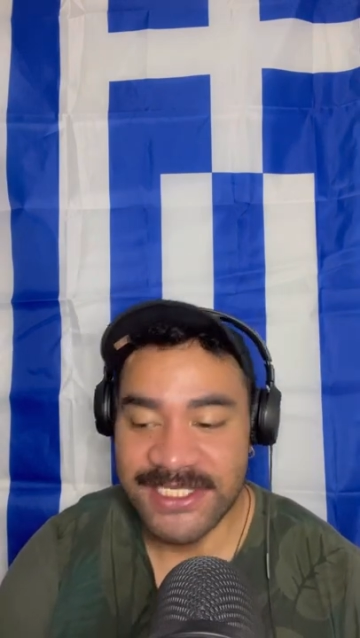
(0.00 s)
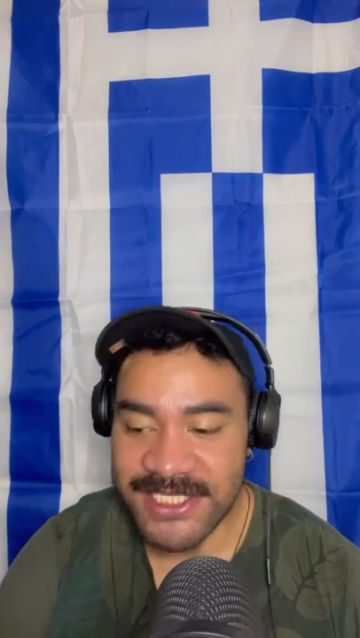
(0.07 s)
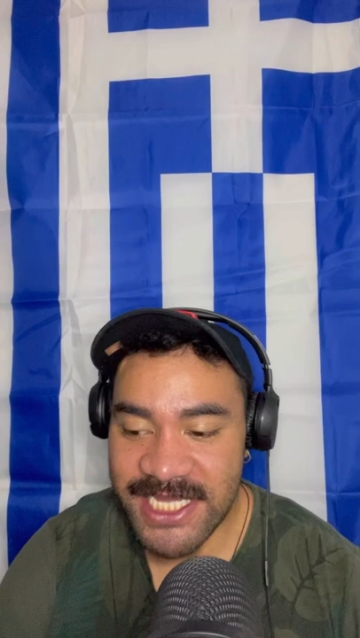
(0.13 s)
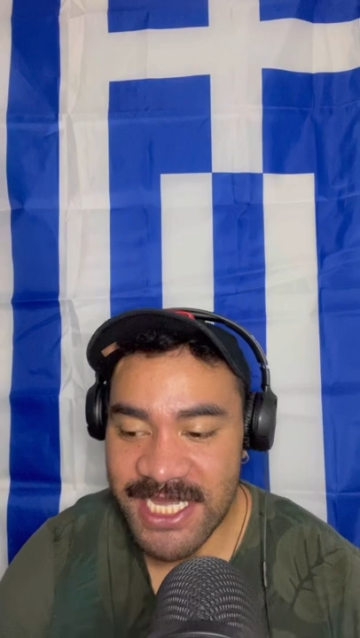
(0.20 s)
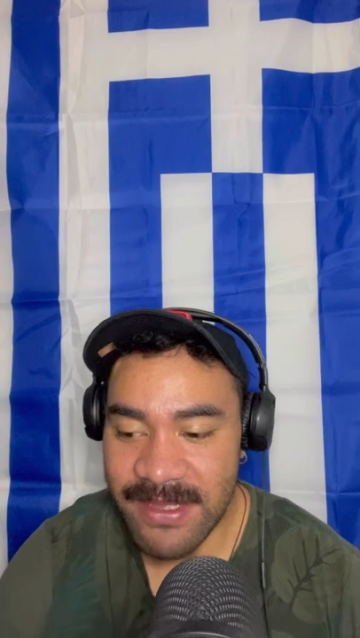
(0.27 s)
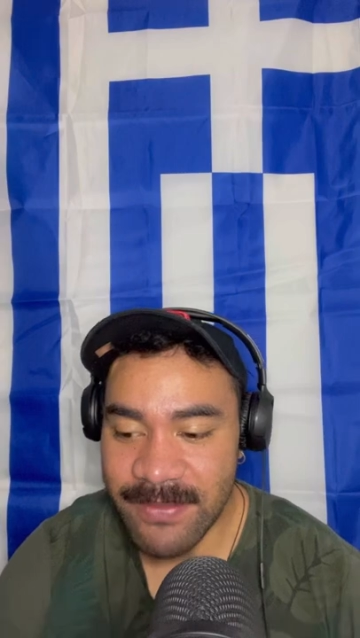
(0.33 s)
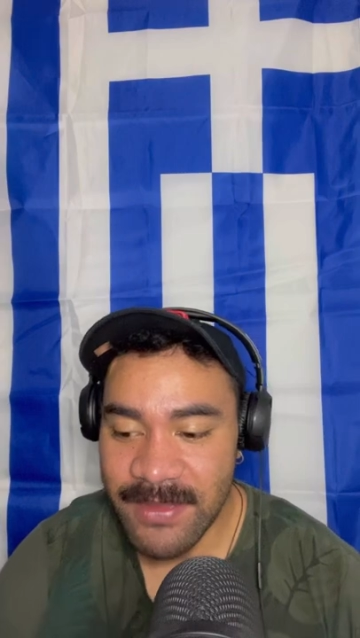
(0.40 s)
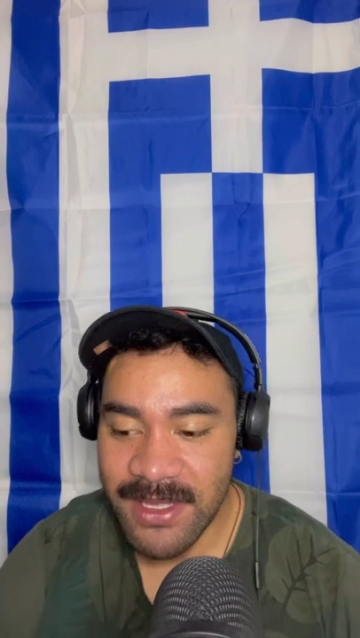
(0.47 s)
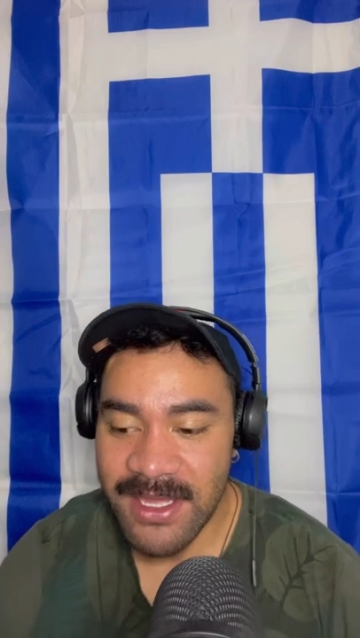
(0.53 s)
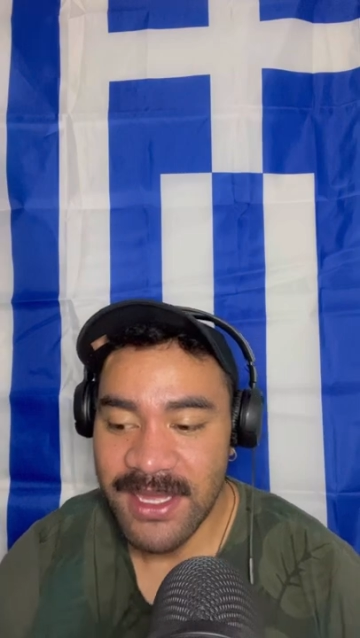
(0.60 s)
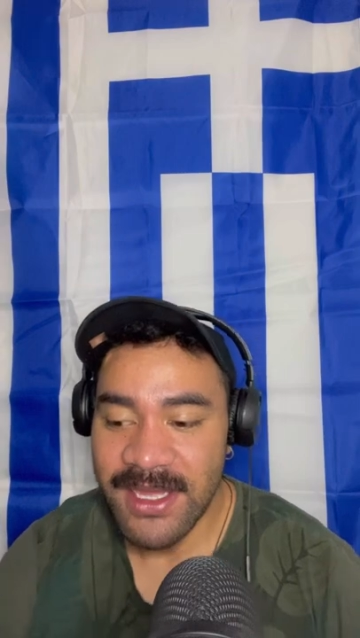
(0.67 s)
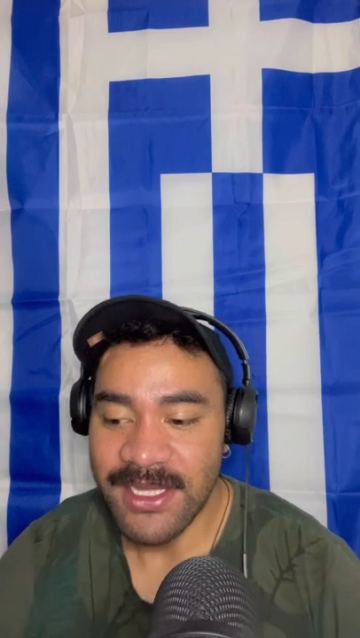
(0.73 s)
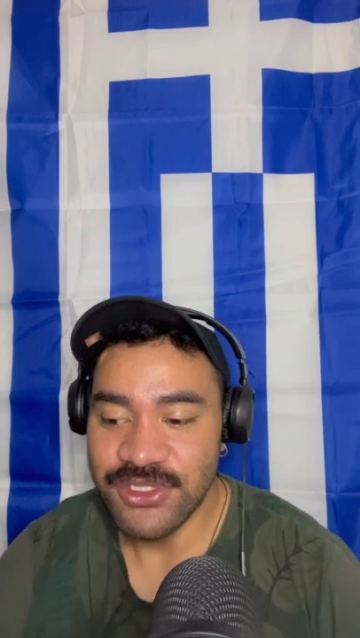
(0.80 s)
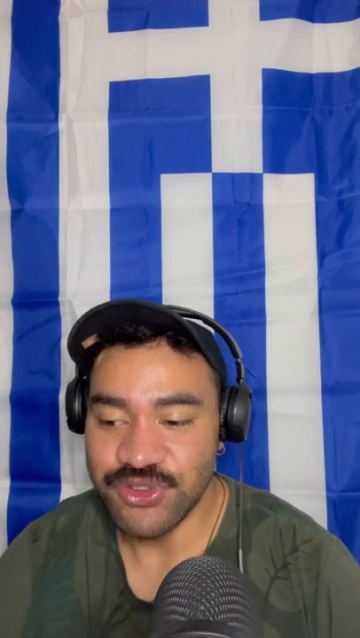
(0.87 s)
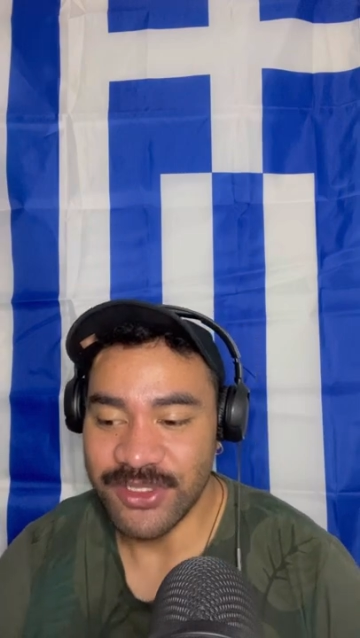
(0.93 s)
team,
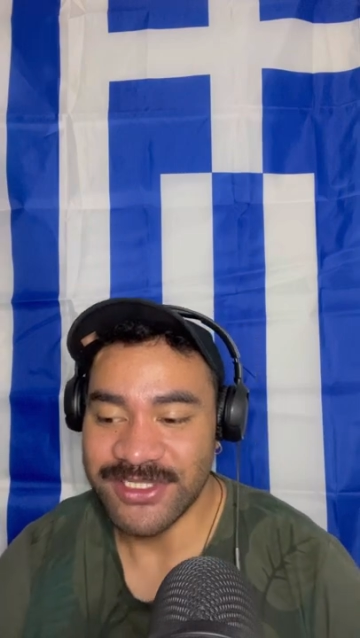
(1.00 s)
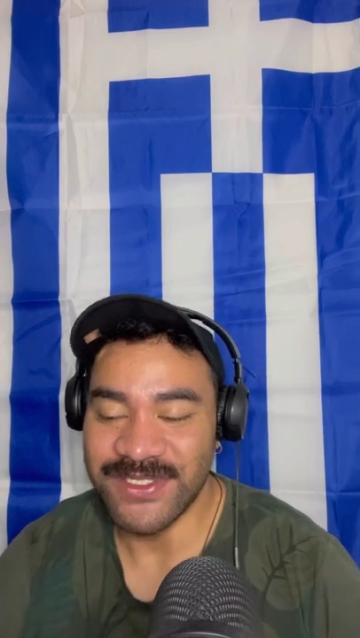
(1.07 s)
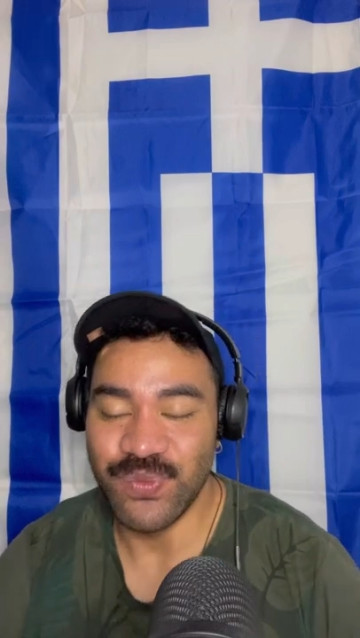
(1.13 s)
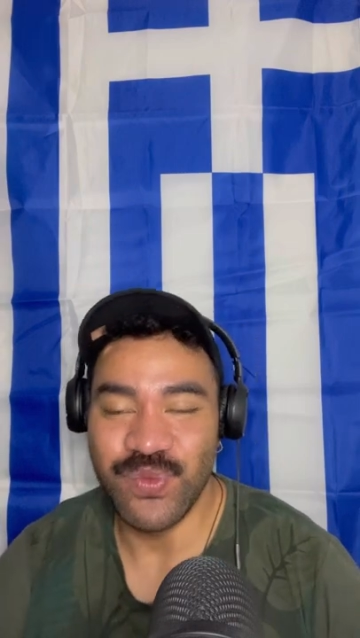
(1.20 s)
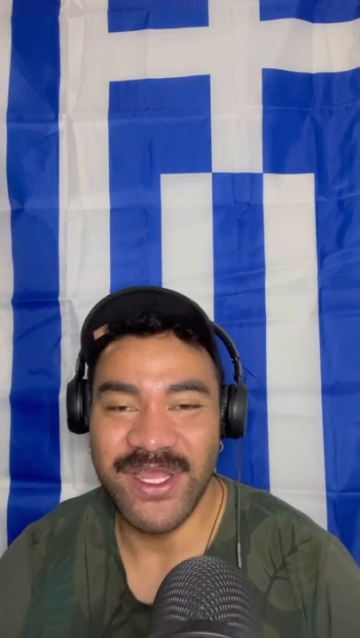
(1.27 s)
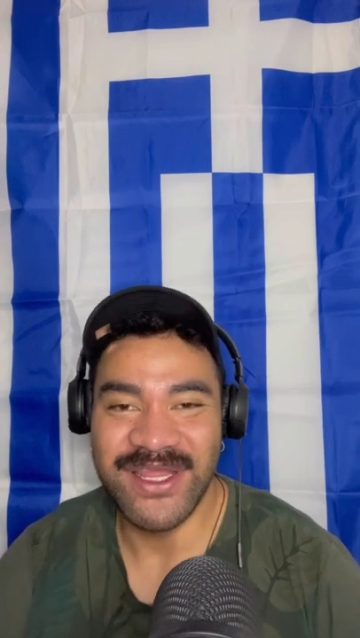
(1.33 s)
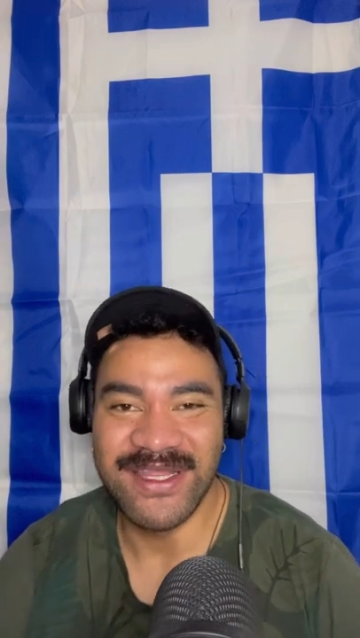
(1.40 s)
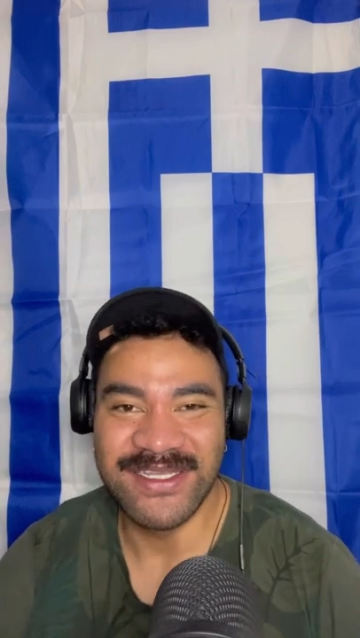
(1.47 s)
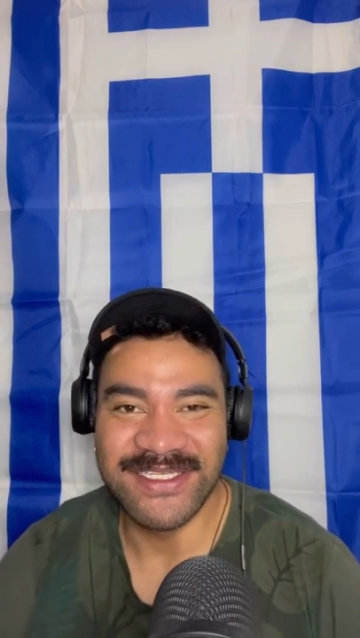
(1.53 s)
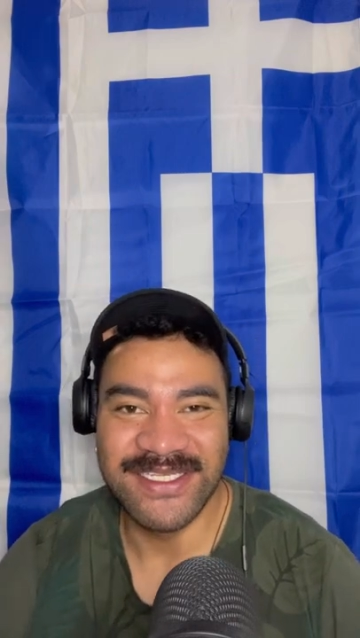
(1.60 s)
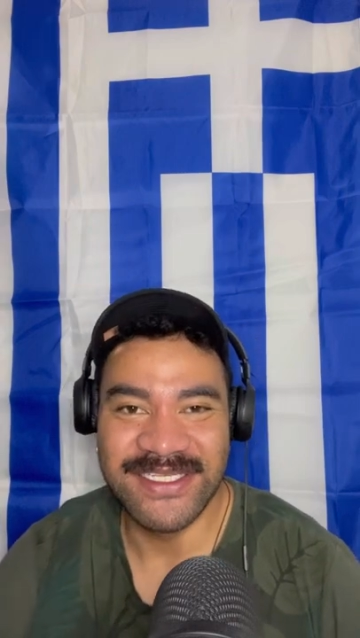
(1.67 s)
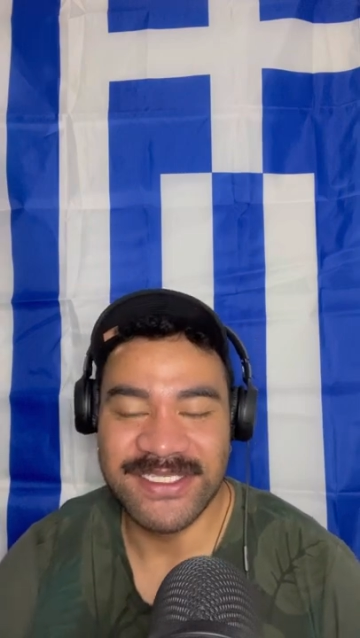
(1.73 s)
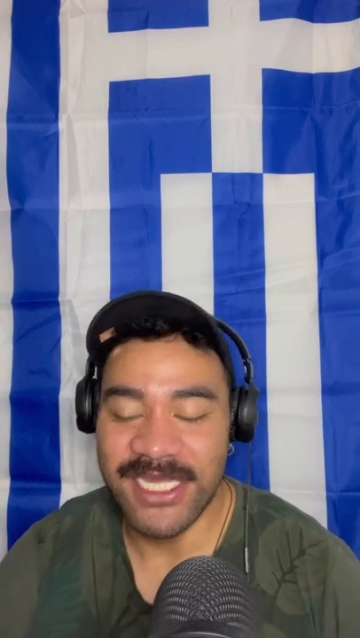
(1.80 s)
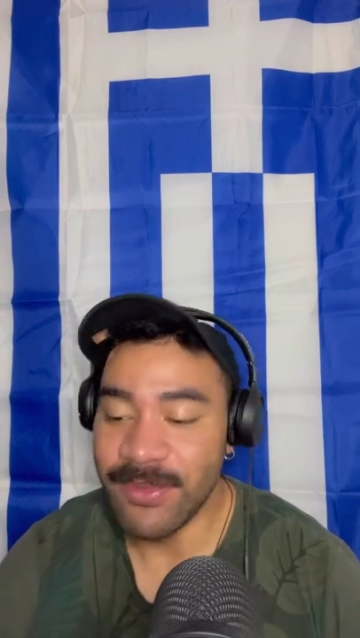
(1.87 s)
strengths and weaknesses.